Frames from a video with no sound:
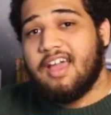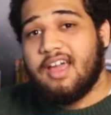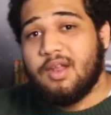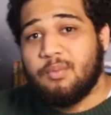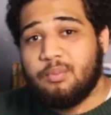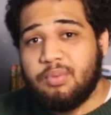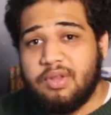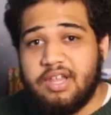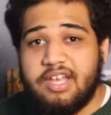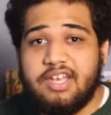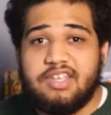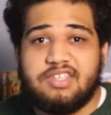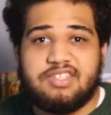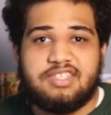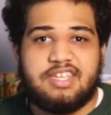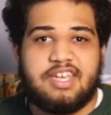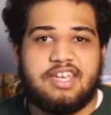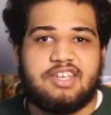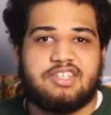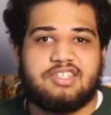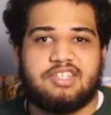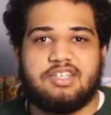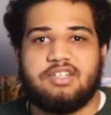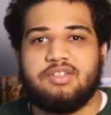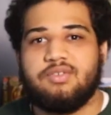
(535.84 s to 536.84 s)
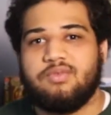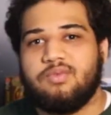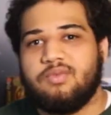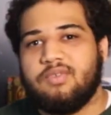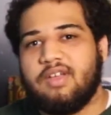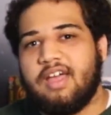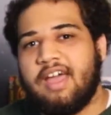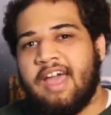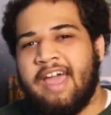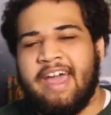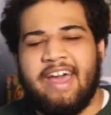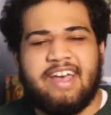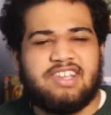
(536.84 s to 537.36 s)
And PlayStation
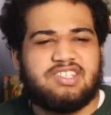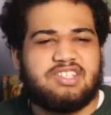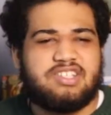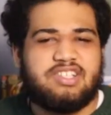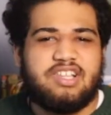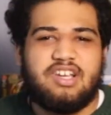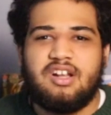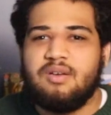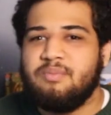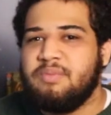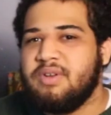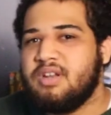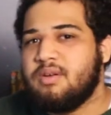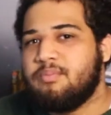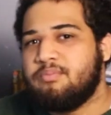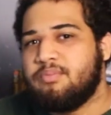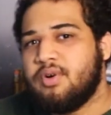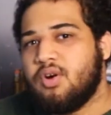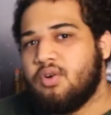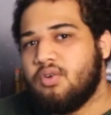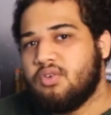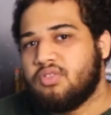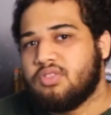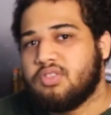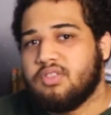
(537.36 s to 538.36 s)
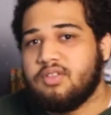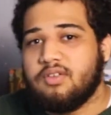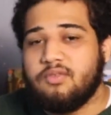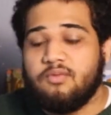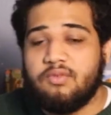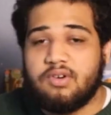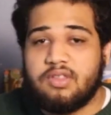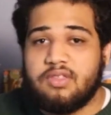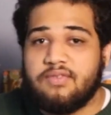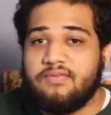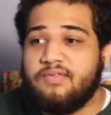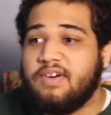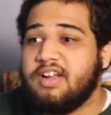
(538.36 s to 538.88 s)
has a little bit of both,
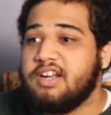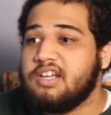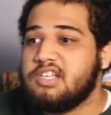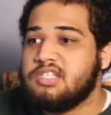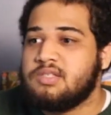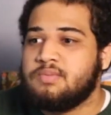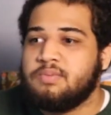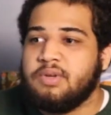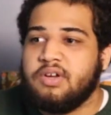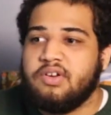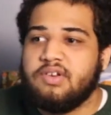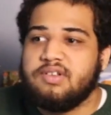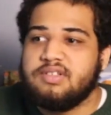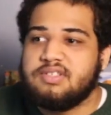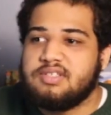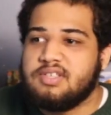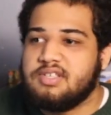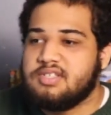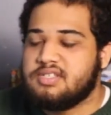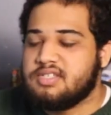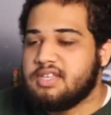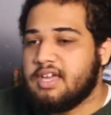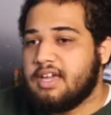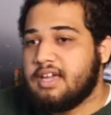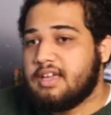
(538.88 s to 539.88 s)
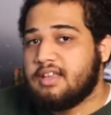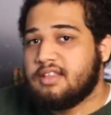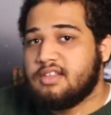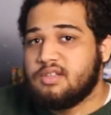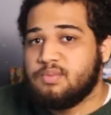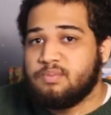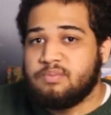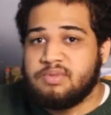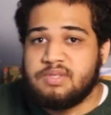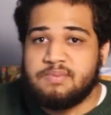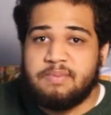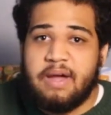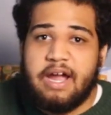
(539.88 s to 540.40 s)
with fun experiences like
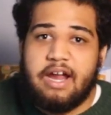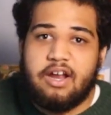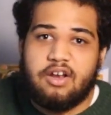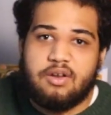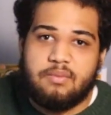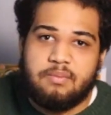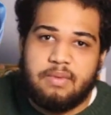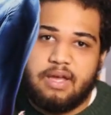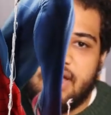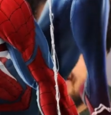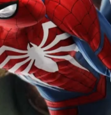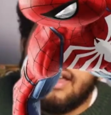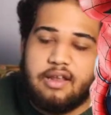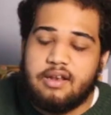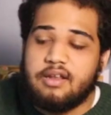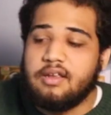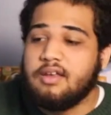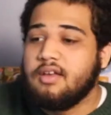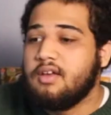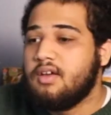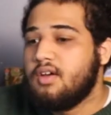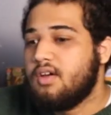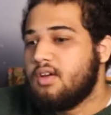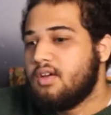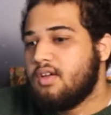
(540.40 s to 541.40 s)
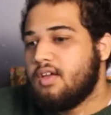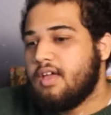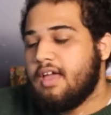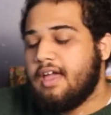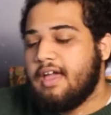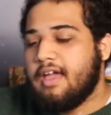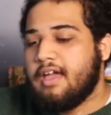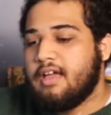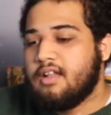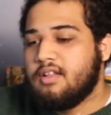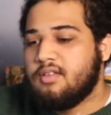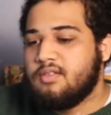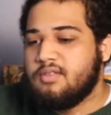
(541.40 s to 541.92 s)
Spider-Man,
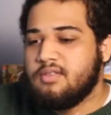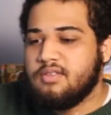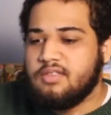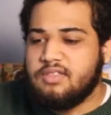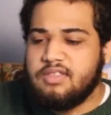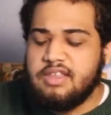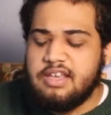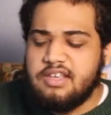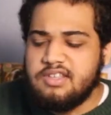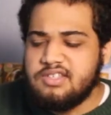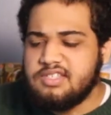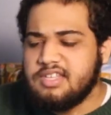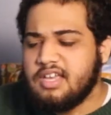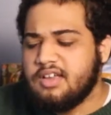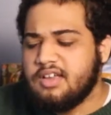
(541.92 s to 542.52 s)
and things